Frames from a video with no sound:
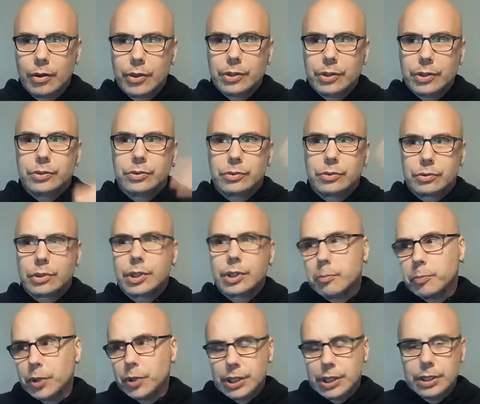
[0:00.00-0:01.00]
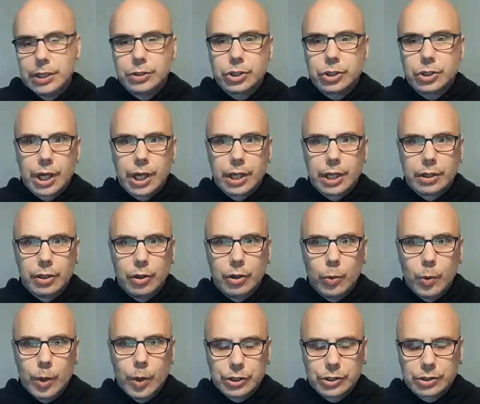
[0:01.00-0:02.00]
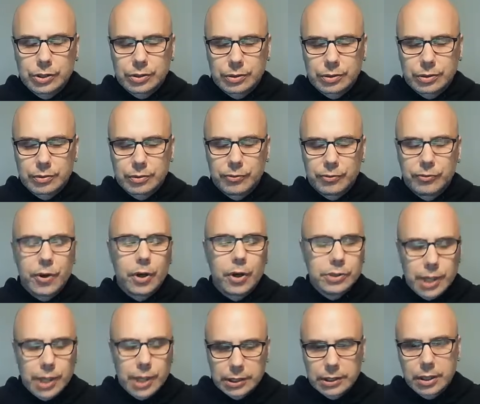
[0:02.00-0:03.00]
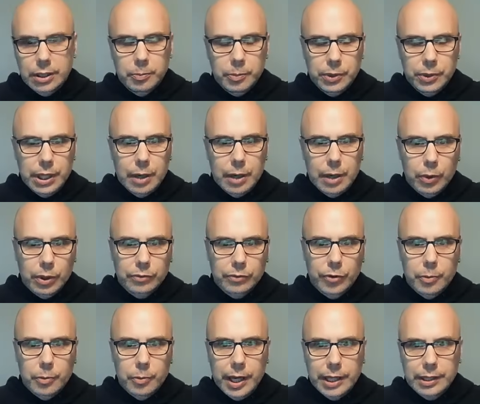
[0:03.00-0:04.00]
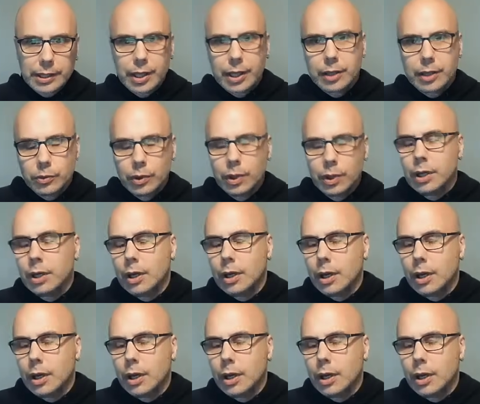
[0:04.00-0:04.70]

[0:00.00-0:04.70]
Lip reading: the company channel, which Phone Dog, the company I worked for back then,